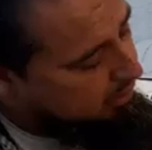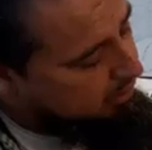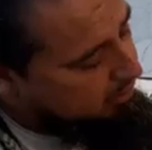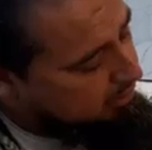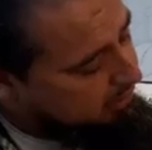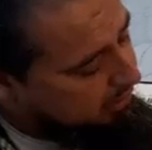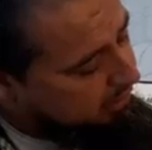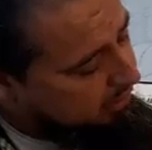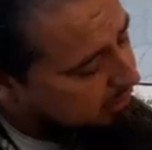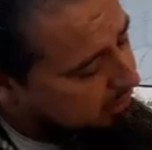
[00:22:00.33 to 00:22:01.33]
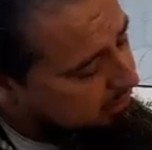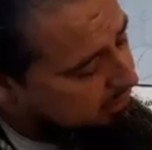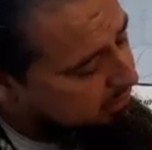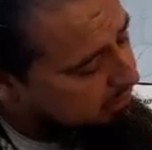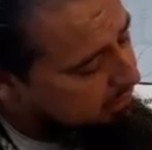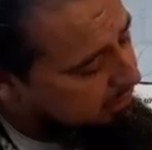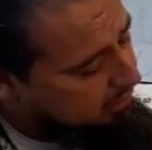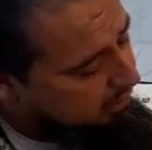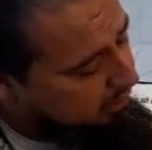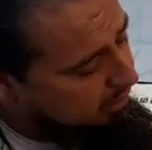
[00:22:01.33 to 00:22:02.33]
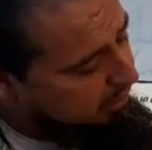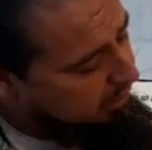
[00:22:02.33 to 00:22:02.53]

C, D,